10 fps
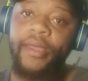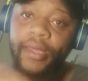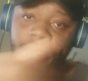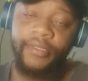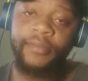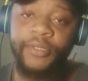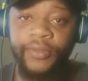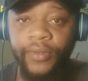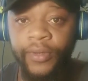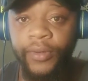as I'm
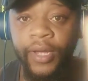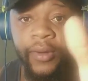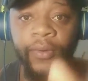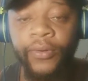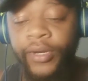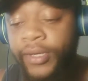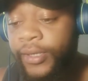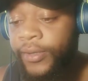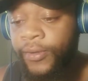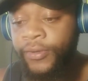sure you now
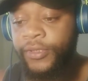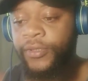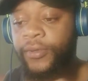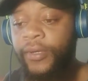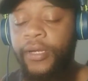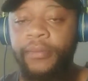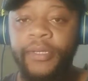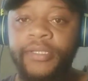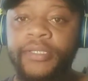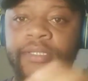already know. So
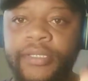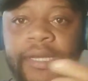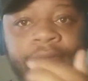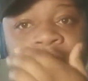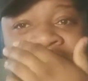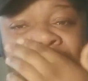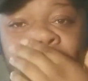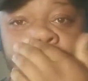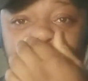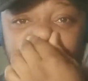let's just dive right in.
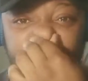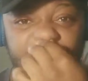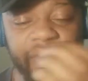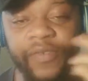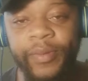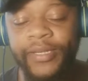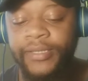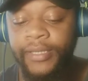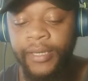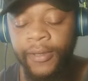I want to start off by
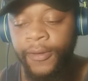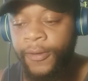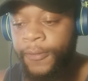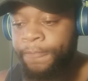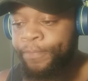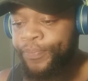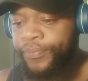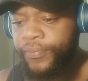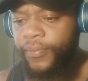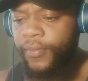saying,
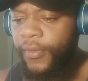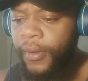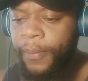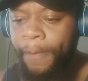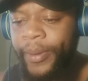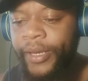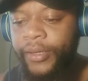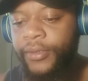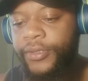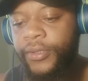big
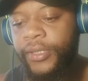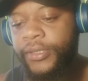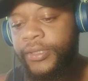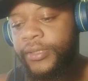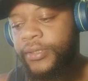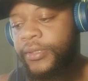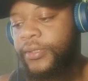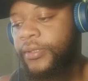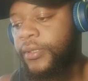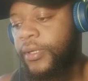
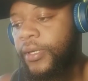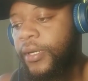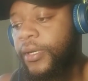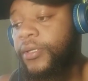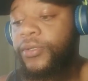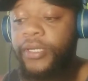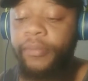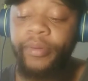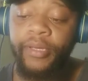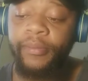condolences to
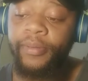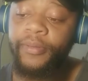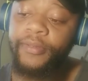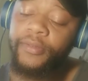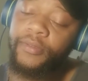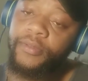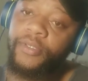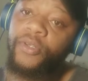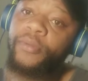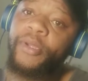Khabib
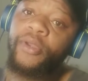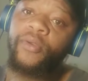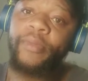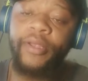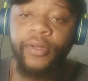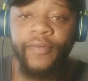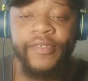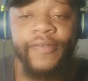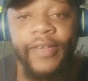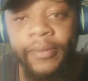
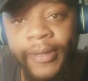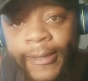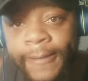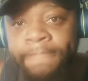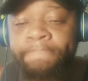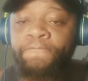Nurmagomedov's family.